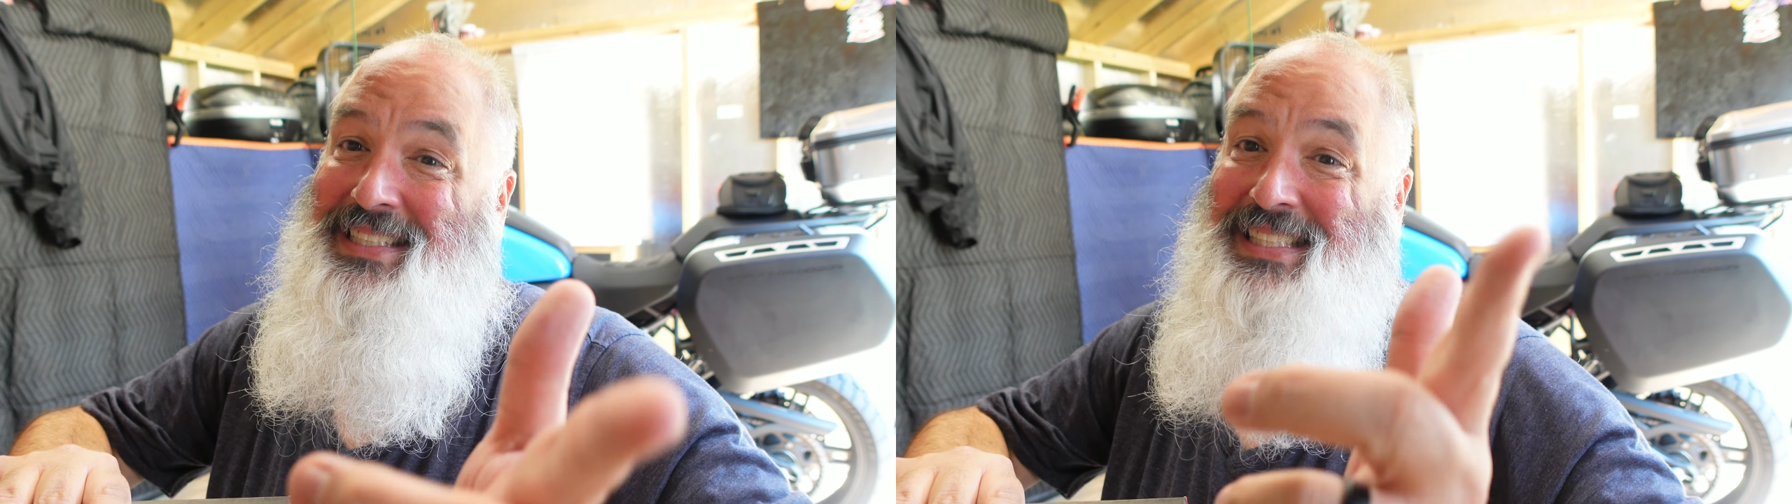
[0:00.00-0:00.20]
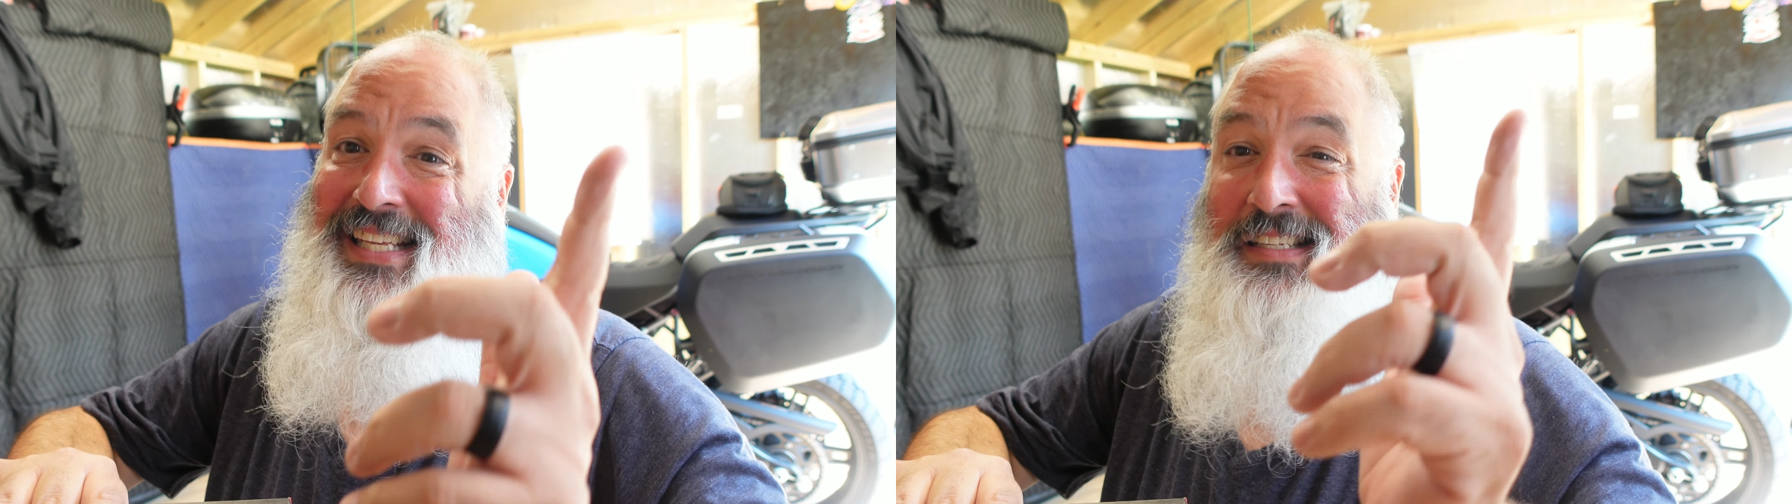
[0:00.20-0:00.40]

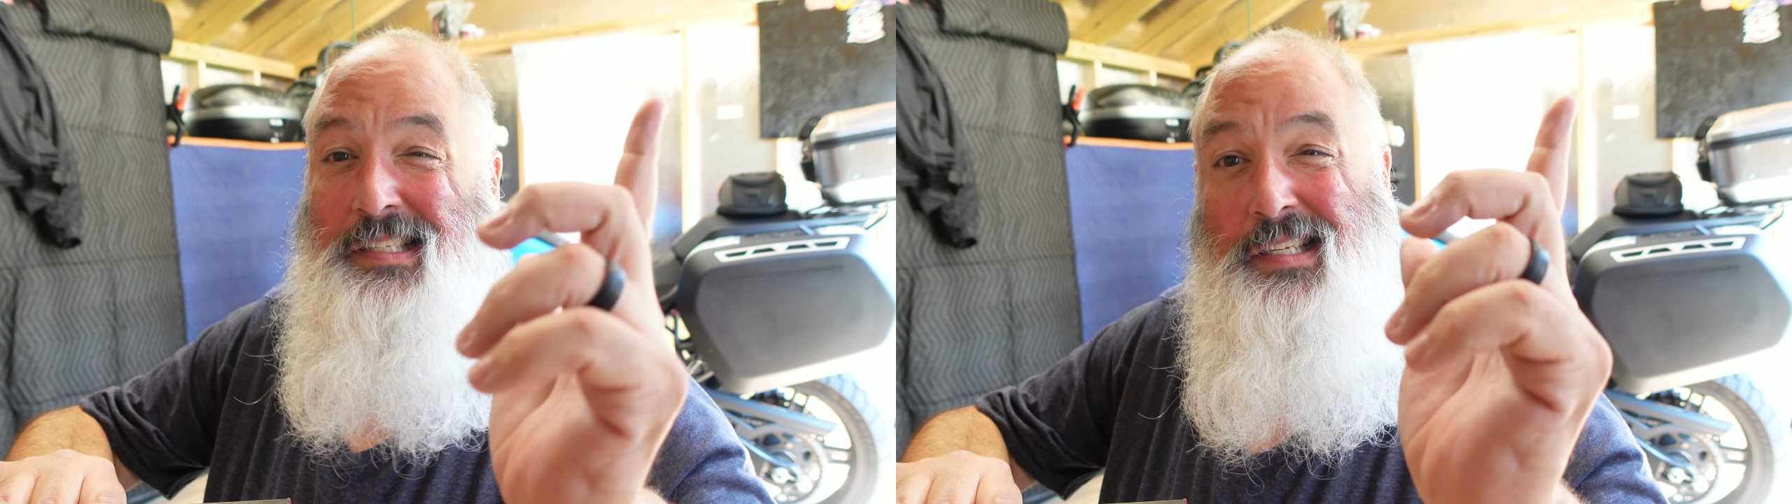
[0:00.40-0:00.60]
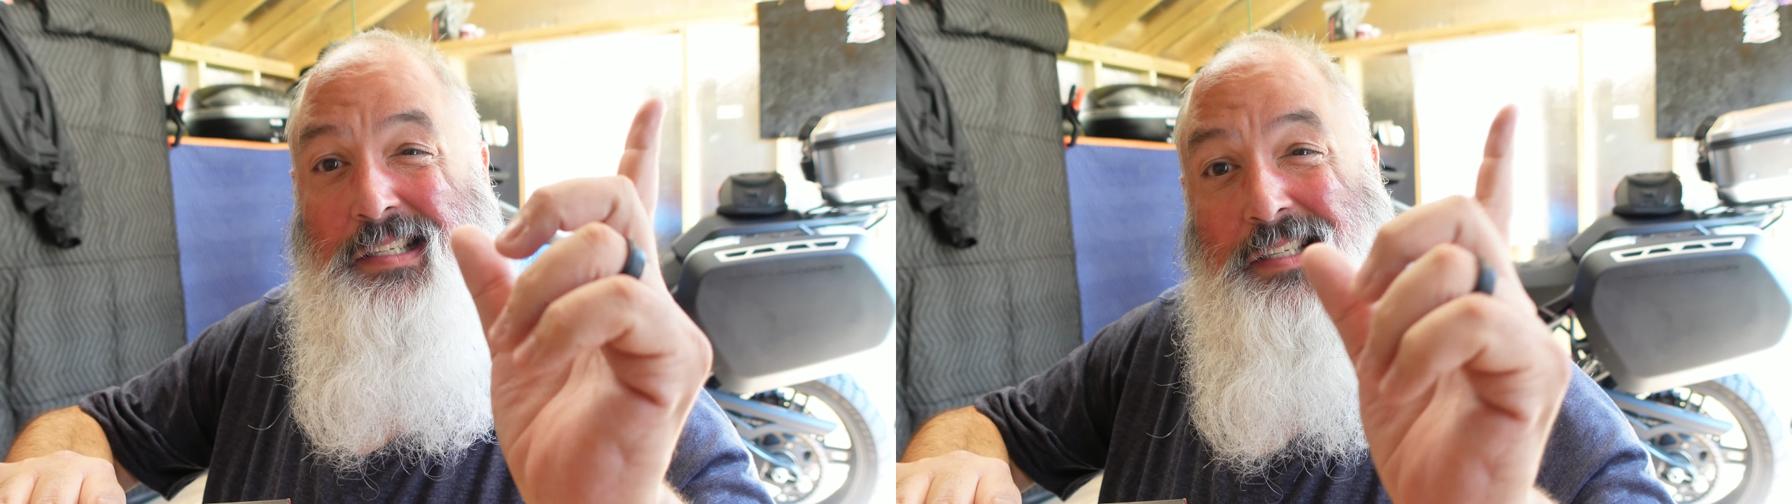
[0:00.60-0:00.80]
This
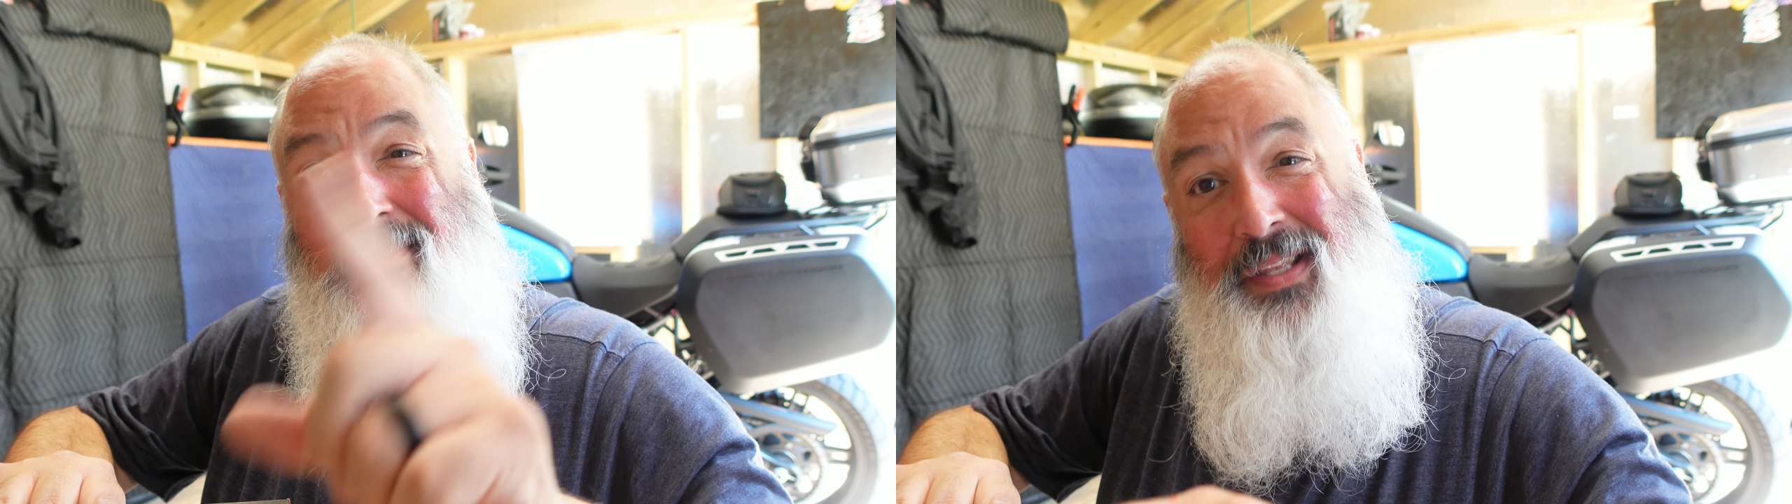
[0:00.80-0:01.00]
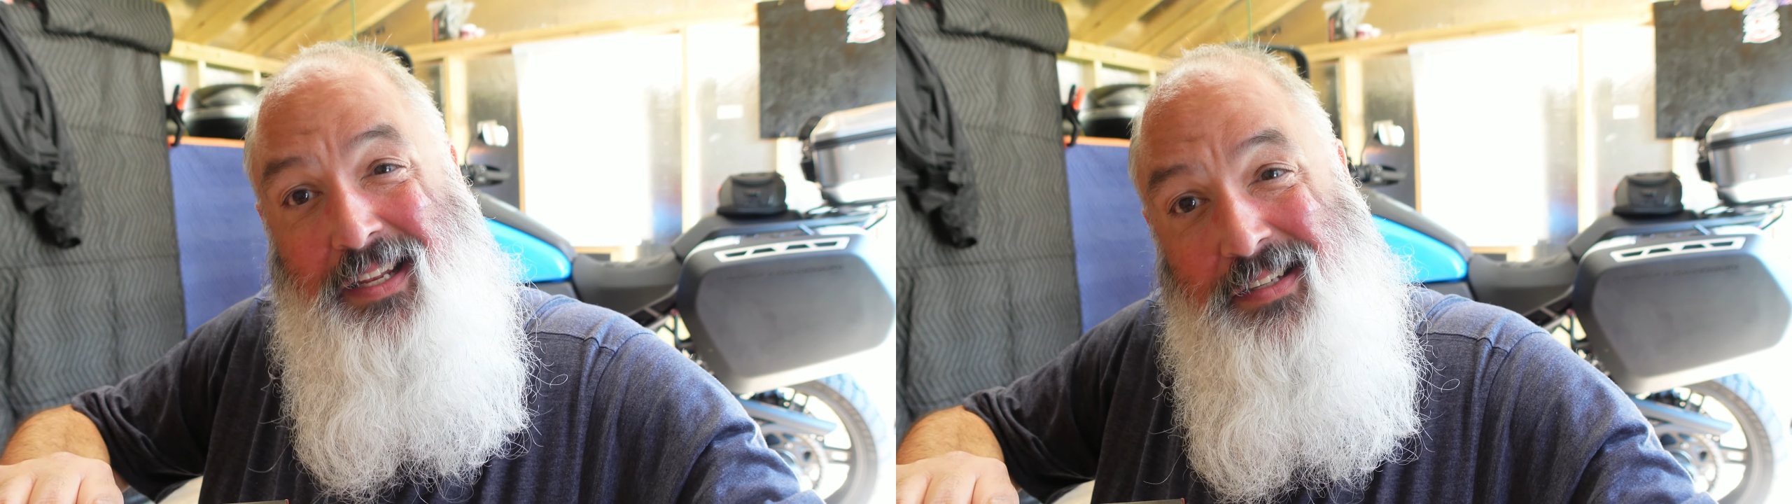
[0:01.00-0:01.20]
is
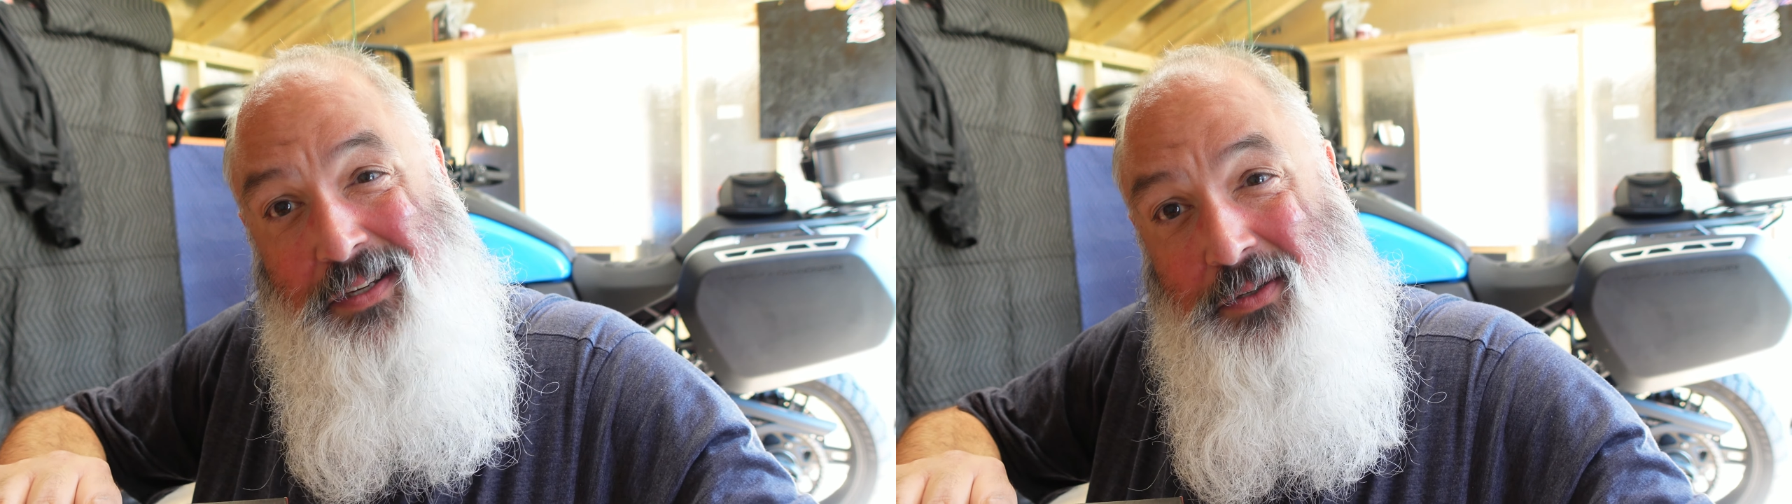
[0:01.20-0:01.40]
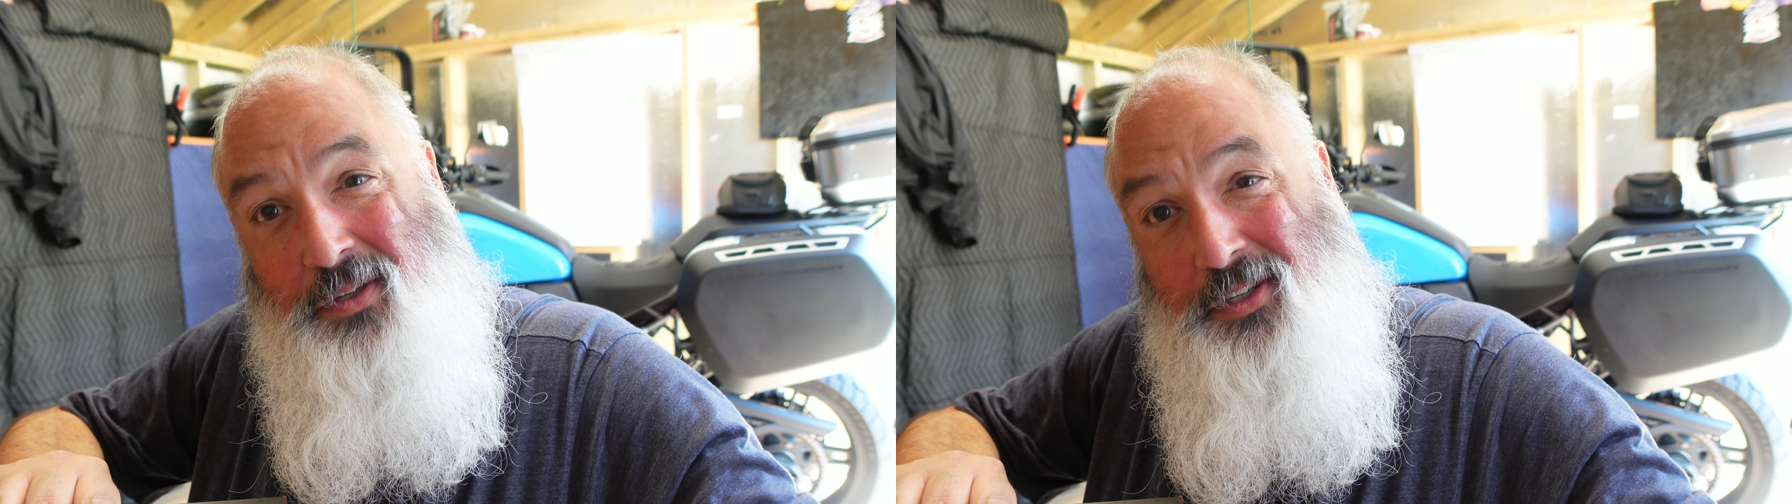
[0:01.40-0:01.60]
something else I
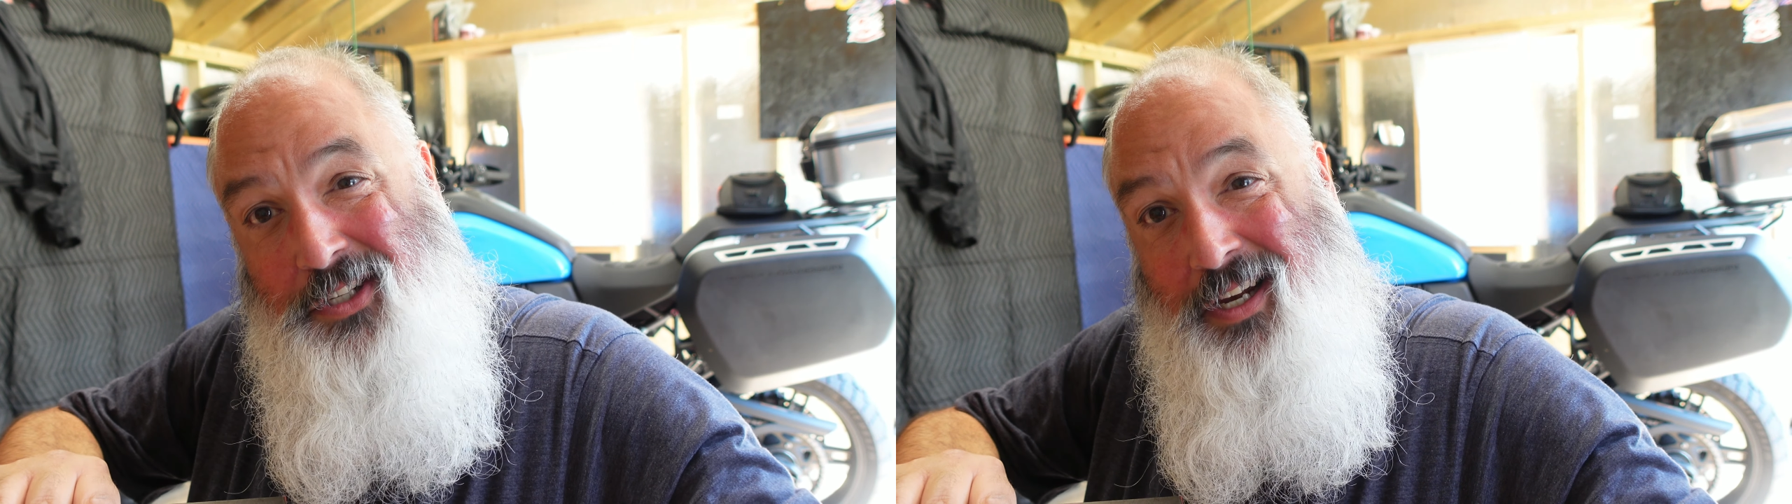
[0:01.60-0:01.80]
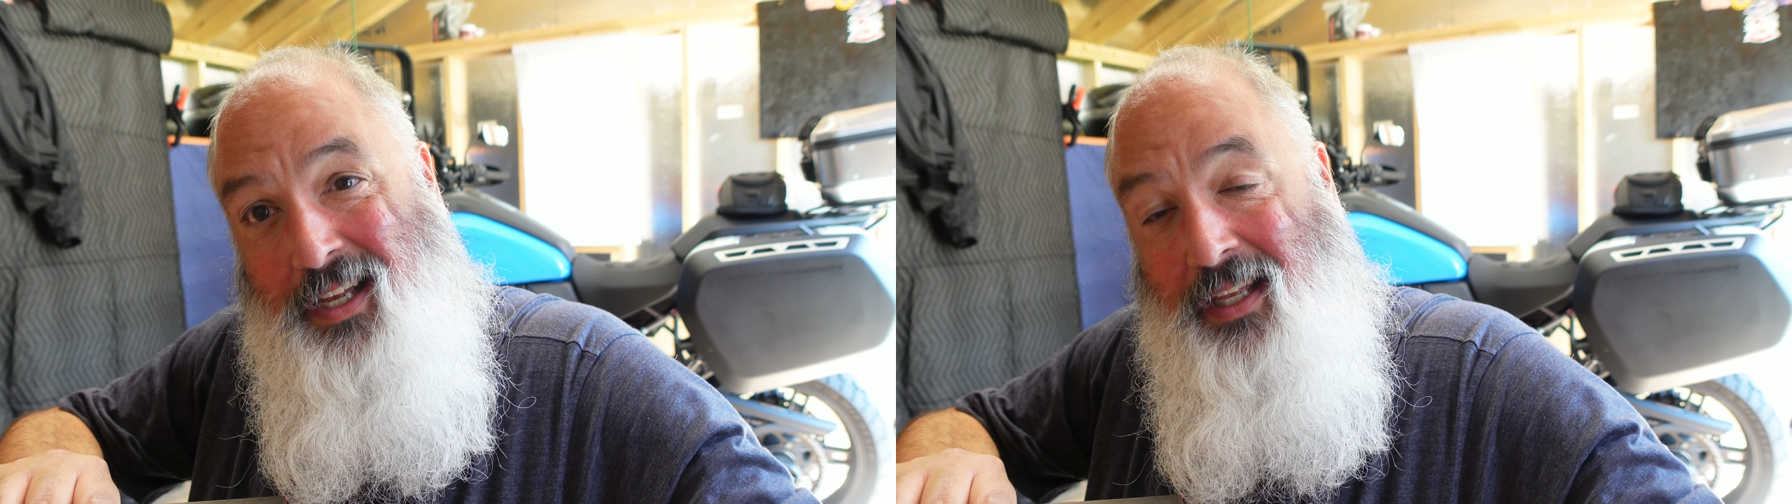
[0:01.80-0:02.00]
was gonna
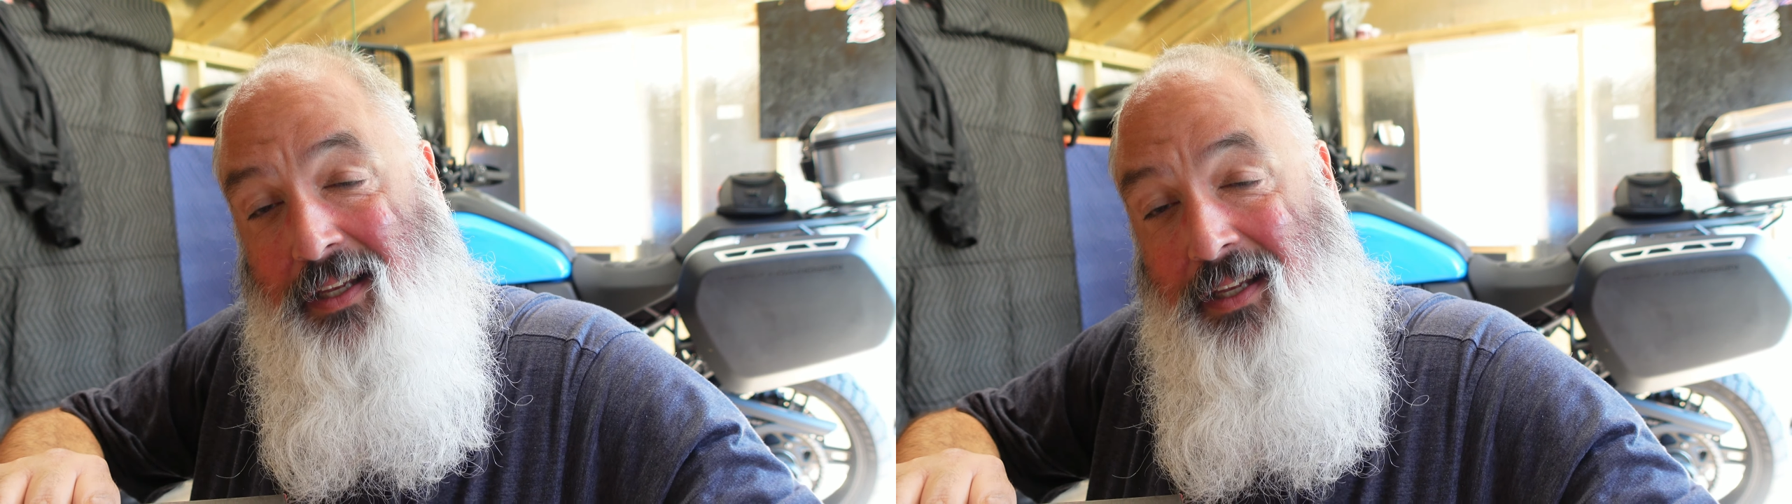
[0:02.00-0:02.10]
try.